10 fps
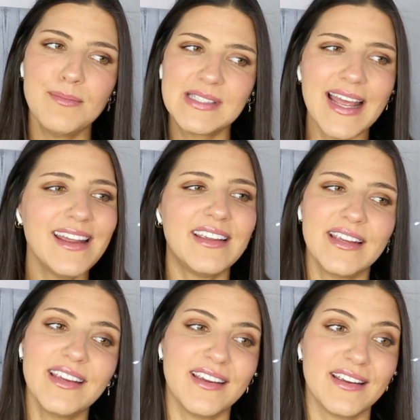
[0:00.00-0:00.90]
I'm saying
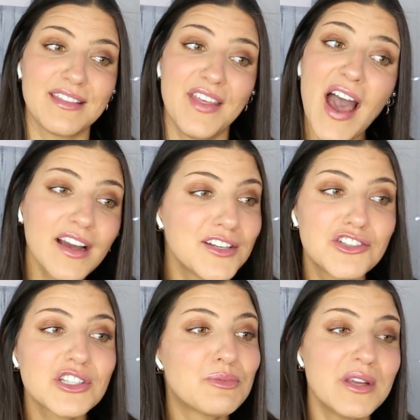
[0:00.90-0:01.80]
he, that could
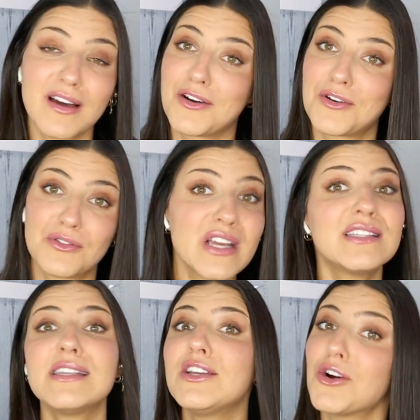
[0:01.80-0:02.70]
just be a
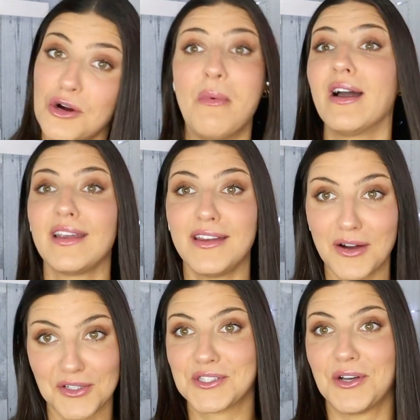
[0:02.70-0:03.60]
crazy girl monkey
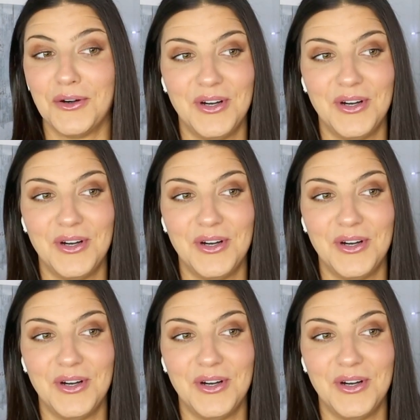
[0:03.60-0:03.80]
also.